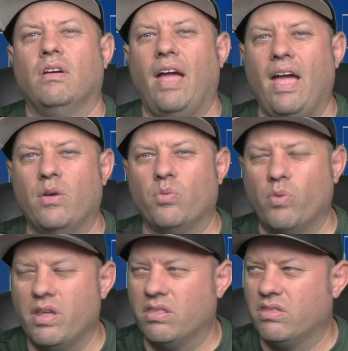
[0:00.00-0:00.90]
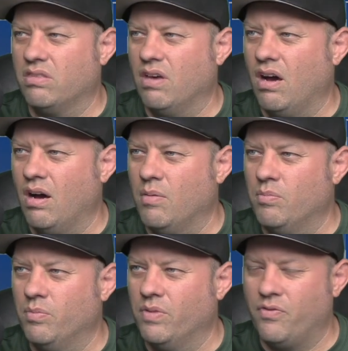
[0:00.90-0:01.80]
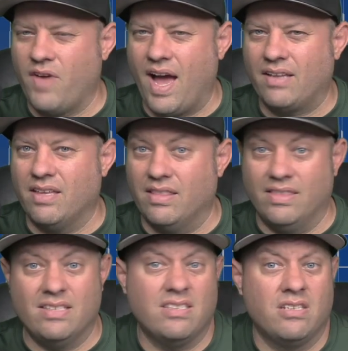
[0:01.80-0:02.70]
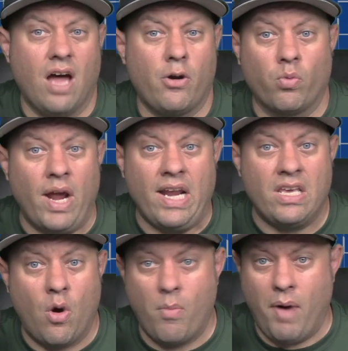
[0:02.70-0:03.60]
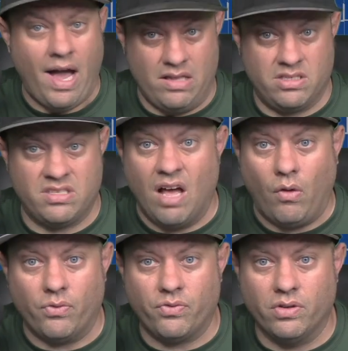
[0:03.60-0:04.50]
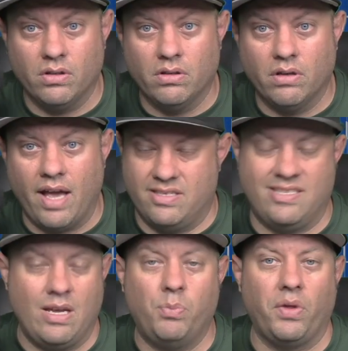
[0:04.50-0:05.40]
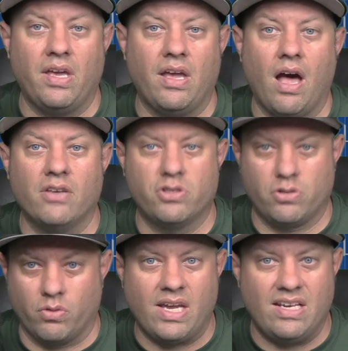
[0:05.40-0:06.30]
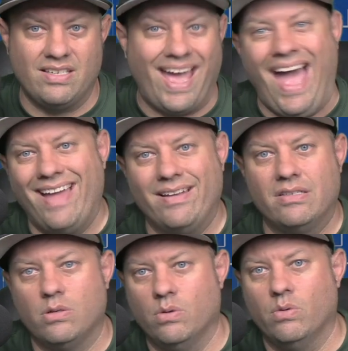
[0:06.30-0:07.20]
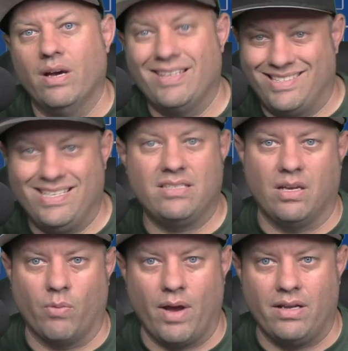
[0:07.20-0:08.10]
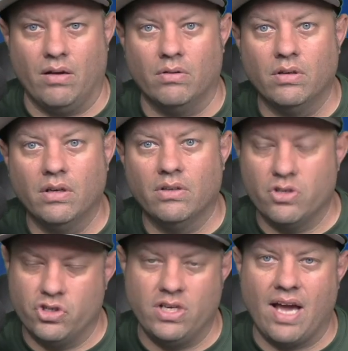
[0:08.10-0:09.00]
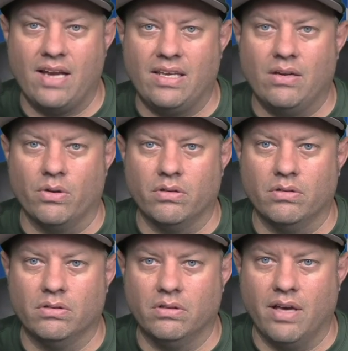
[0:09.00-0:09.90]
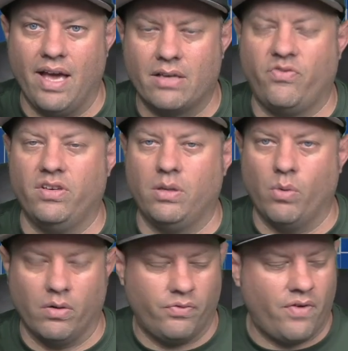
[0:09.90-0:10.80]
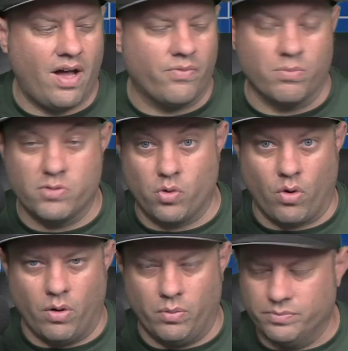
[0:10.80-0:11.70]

and with um, the fact that this is not a radio by itself. It's simply a screen to add to an existing radio, the G90 or the, the X5105 from Zorro.